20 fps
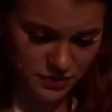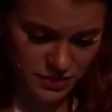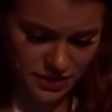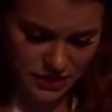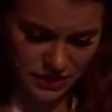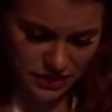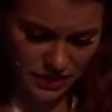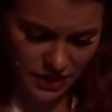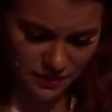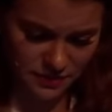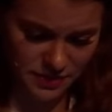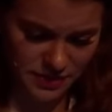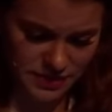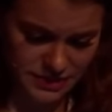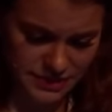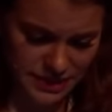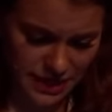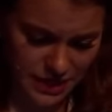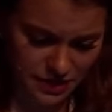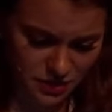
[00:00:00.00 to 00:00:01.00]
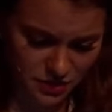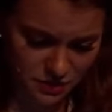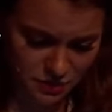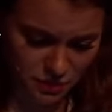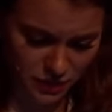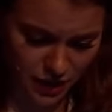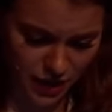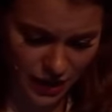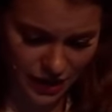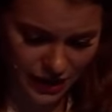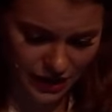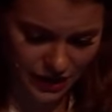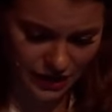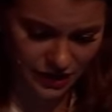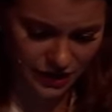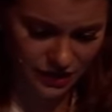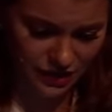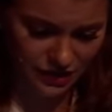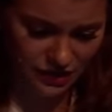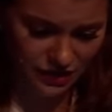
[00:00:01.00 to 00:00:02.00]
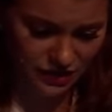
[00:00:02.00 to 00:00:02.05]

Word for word: You didn't let me say goodbye.